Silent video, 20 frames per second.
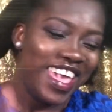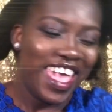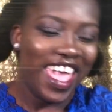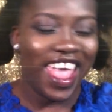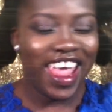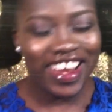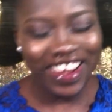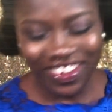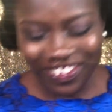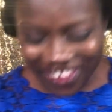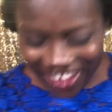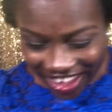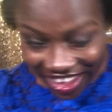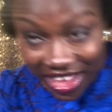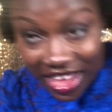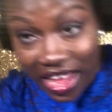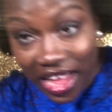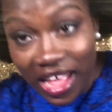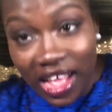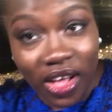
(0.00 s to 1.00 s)
Anyway,
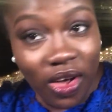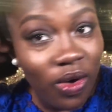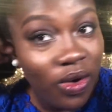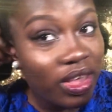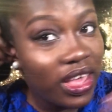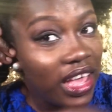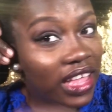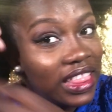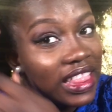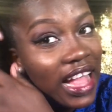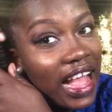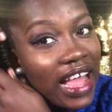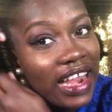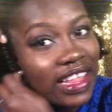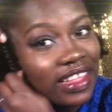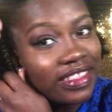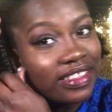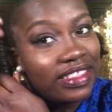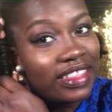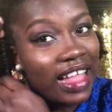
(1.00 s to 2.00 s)
okay, that
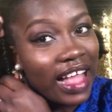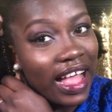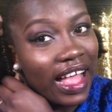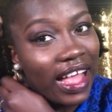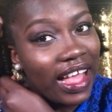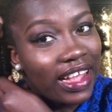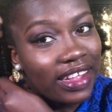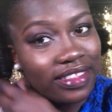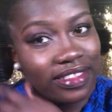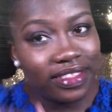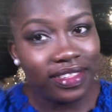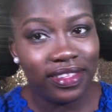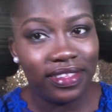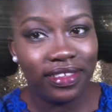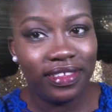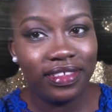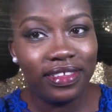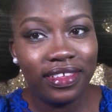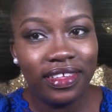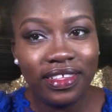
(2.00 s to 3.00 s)
is that.
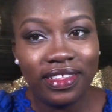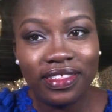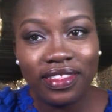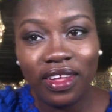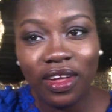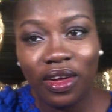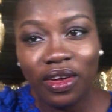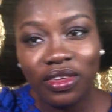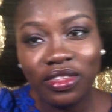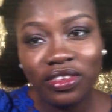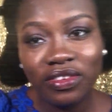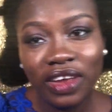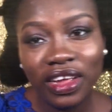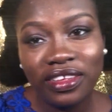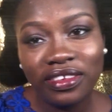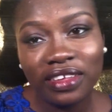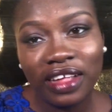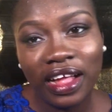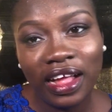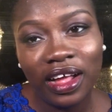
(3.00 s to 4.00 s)
It's all
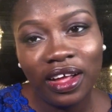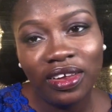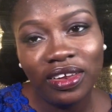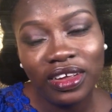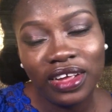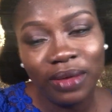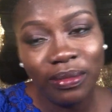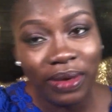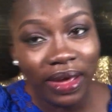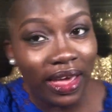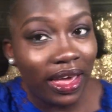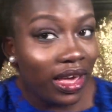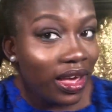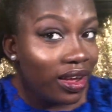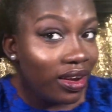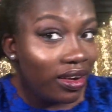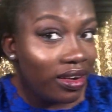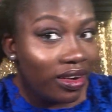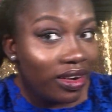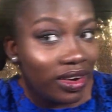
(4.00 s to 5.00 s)
stretched out. Look at my
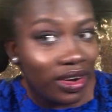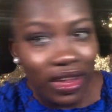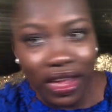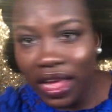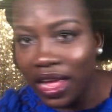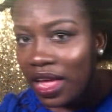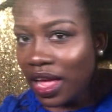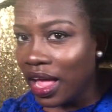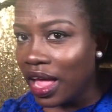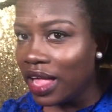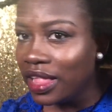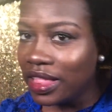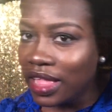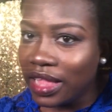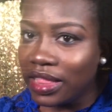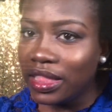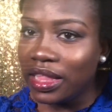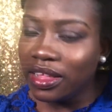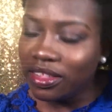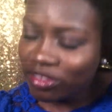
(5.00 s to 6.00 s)
hair. And
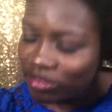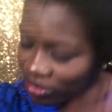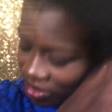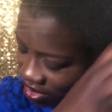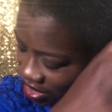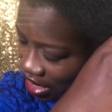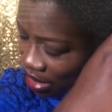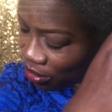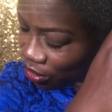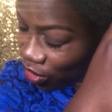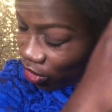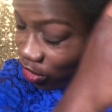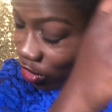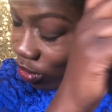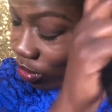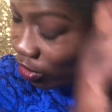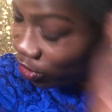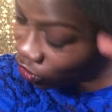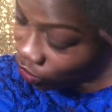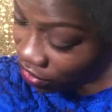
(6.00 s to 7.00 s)
then this one, I'm going to
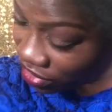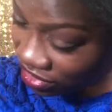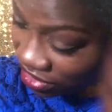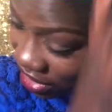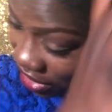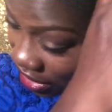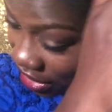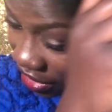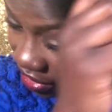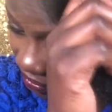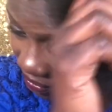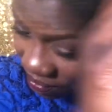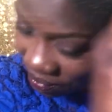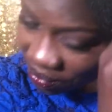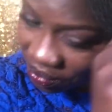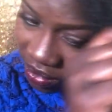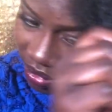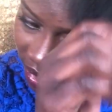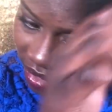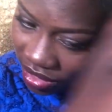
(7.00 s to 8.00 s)
be twisting it.
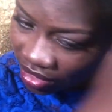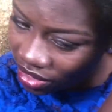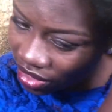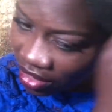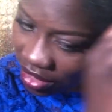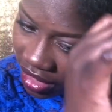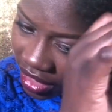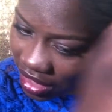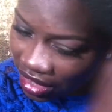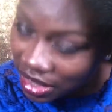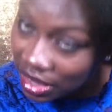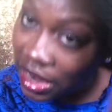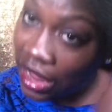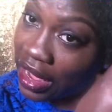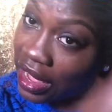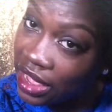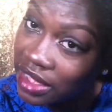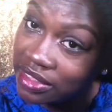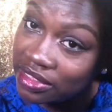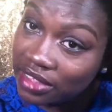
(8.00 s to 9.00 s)

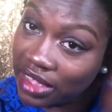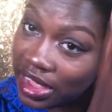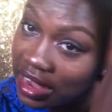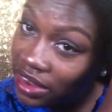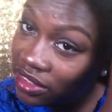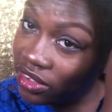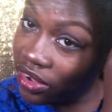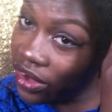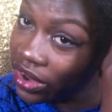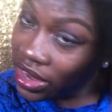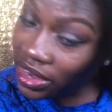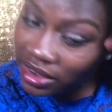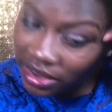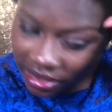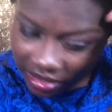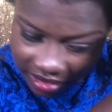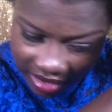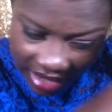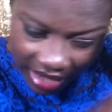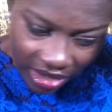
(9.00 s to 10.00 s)
Like I said, it's already
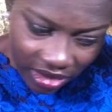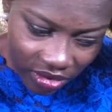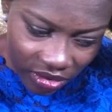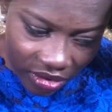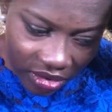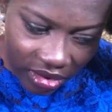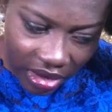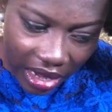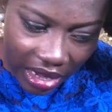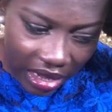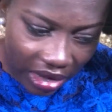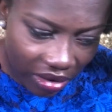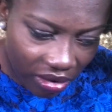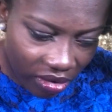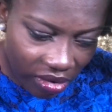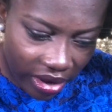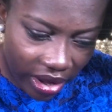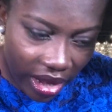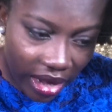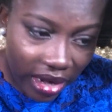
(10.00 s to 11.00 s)
detangled. I can go
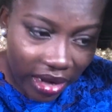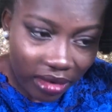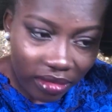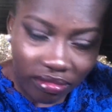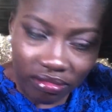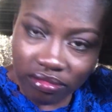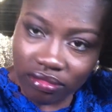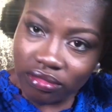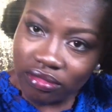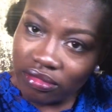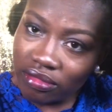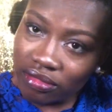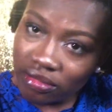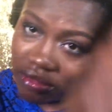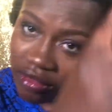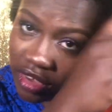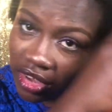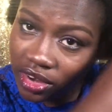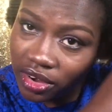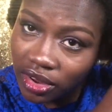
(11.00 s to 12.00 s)
ahead and,
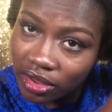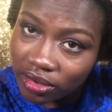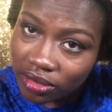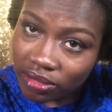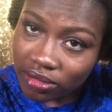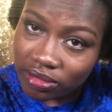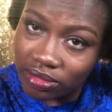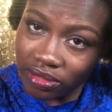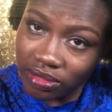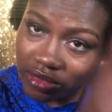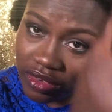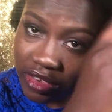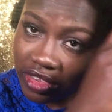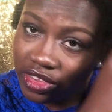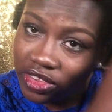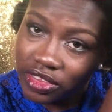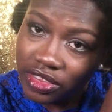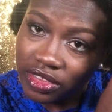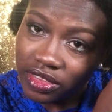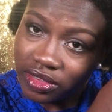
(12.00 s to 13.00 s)
you know,
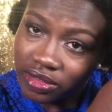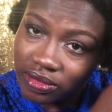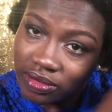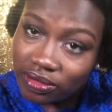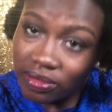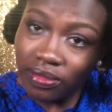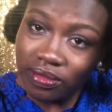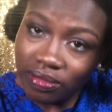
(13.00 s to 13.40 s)
just...